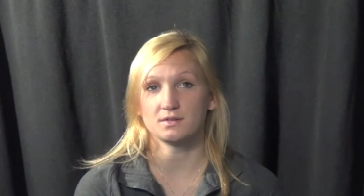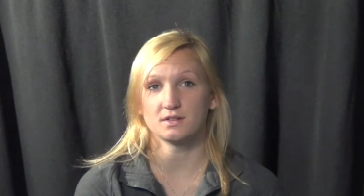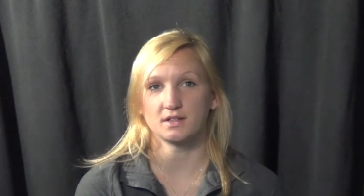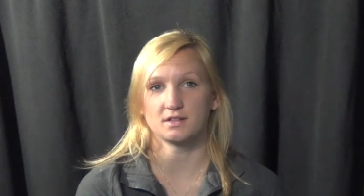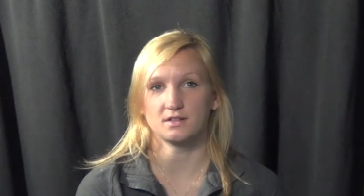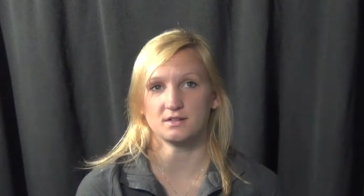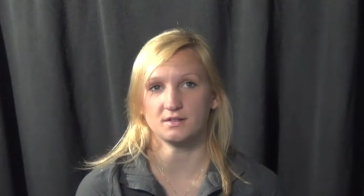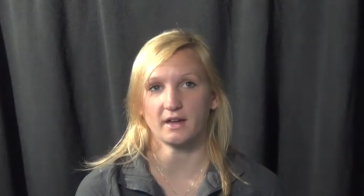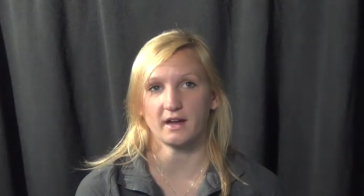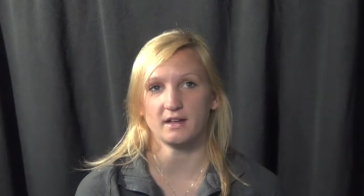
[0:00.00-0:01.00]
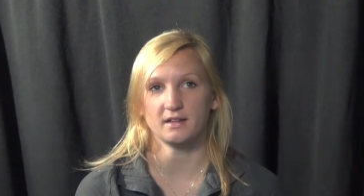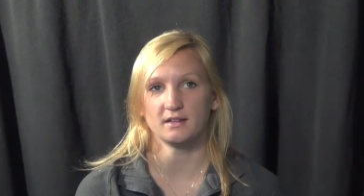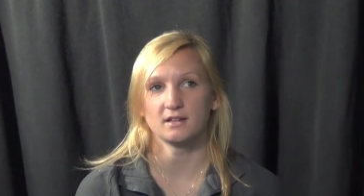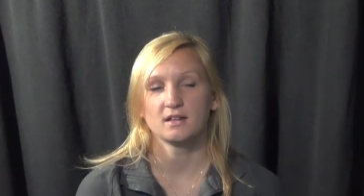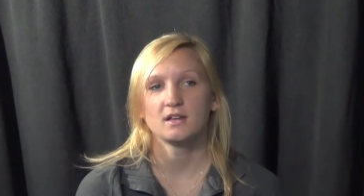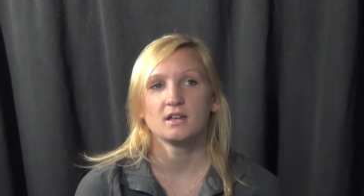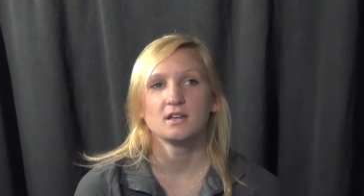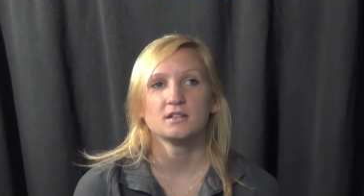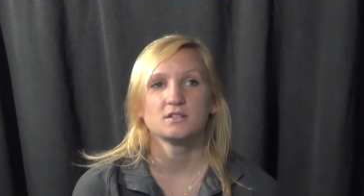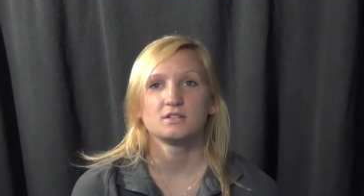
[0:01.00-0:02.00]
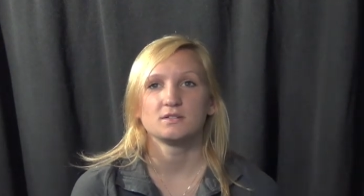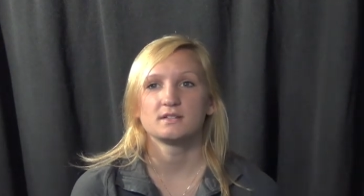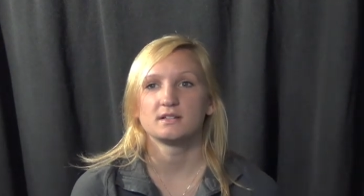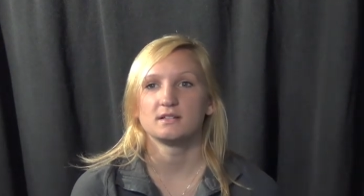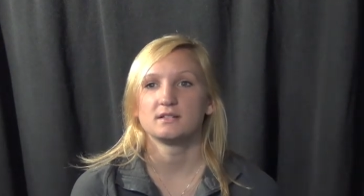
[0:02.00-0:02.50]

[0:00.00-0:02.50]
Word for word: really going to do that, and she wasn't